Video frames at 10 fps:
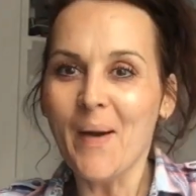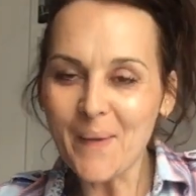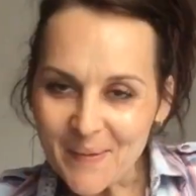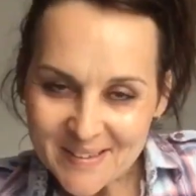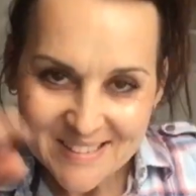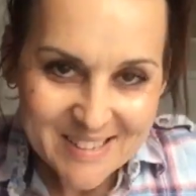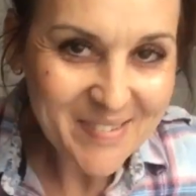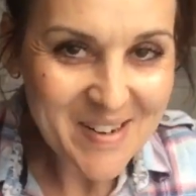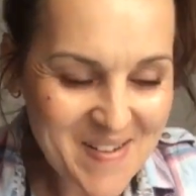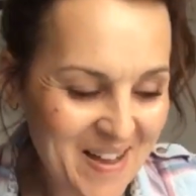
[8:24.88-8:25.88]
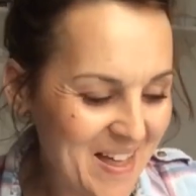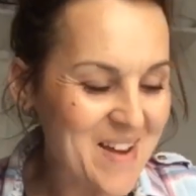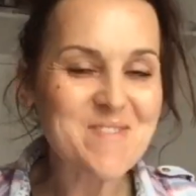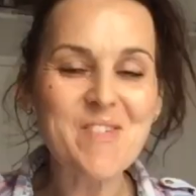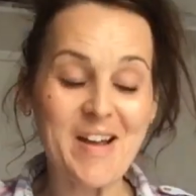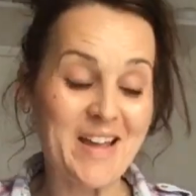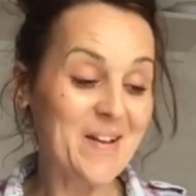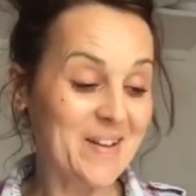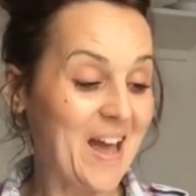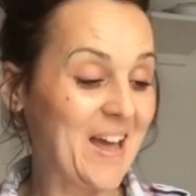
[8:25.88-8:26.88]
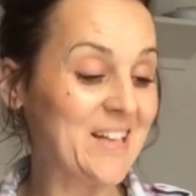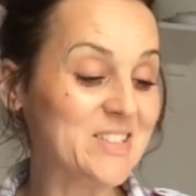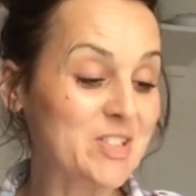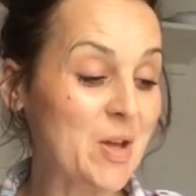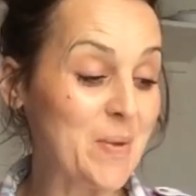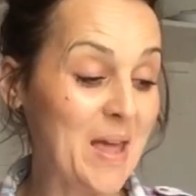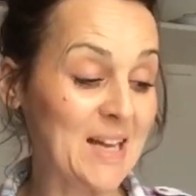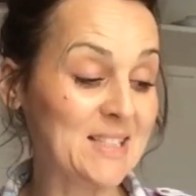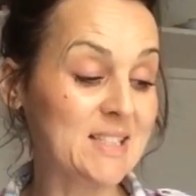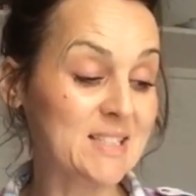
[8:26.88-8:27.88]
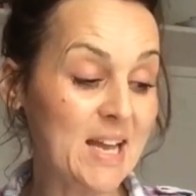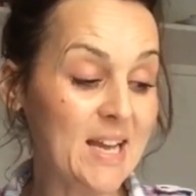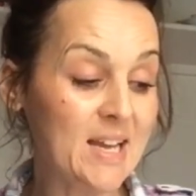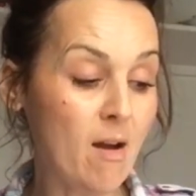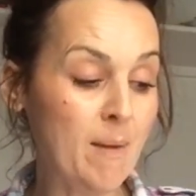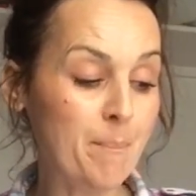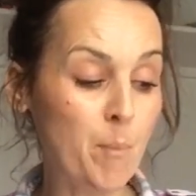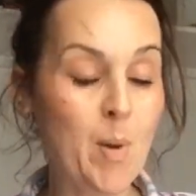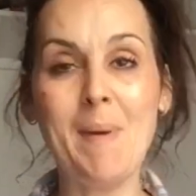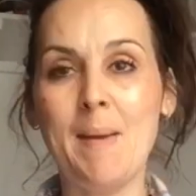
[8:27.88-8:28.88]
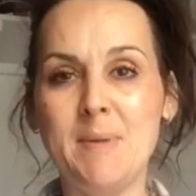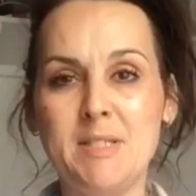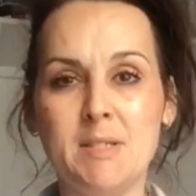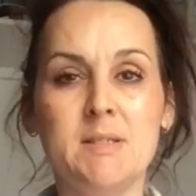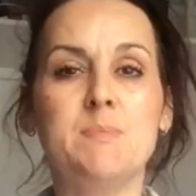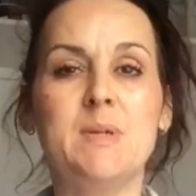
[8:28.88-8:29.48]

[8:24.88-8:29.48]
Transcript: Oh, sorry about that. Right, okay, so yes, so day nine, we baby dance.